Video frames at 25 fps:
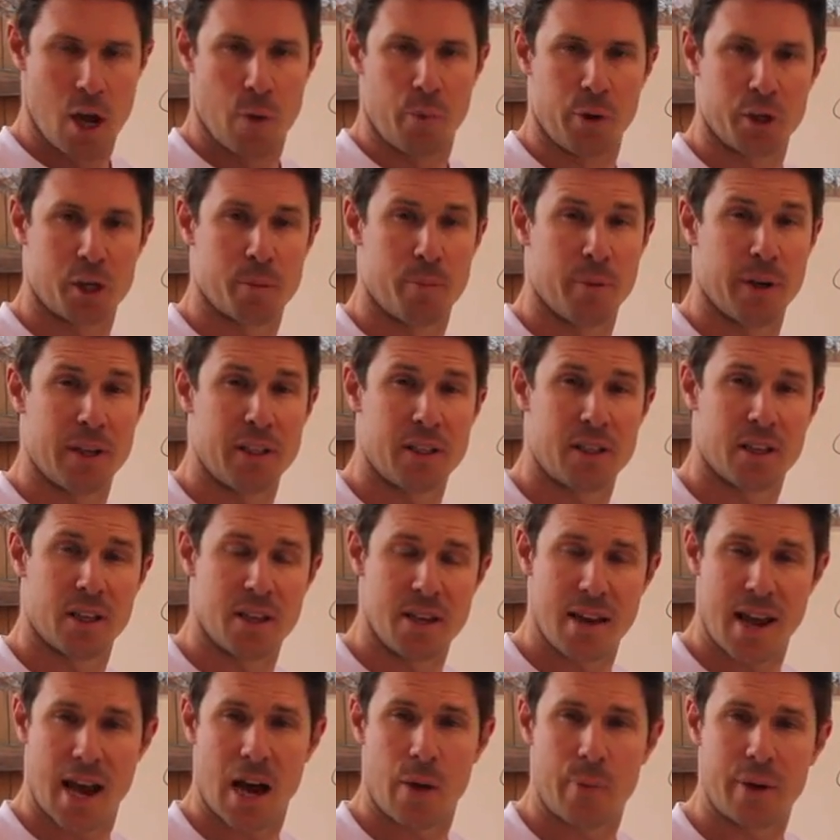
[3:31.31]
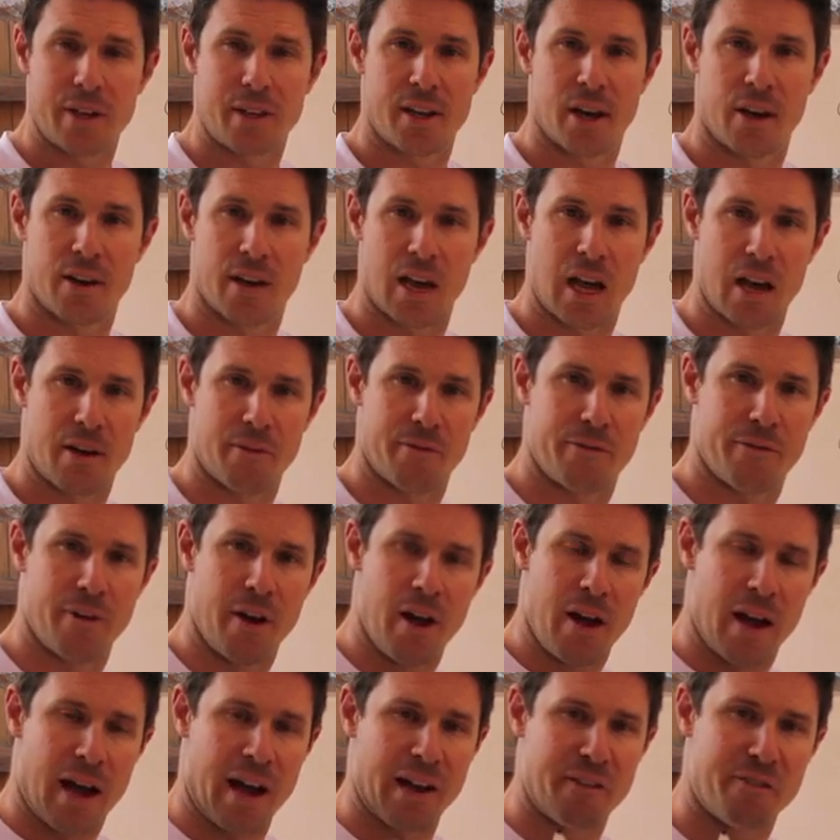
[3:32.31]
which means that now we don't have
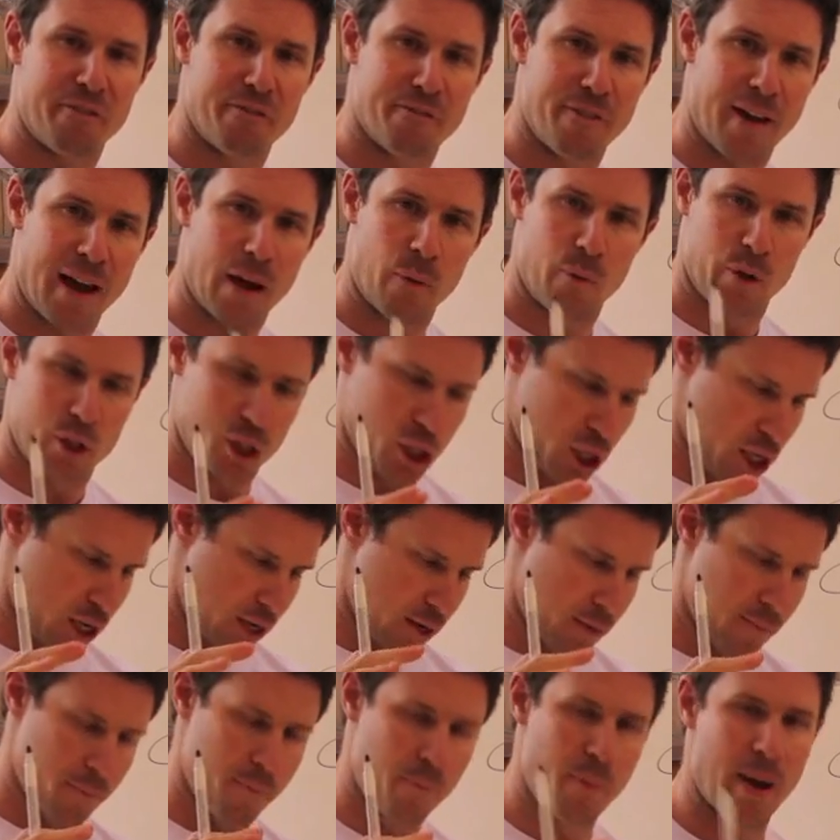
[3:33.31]
a fat which can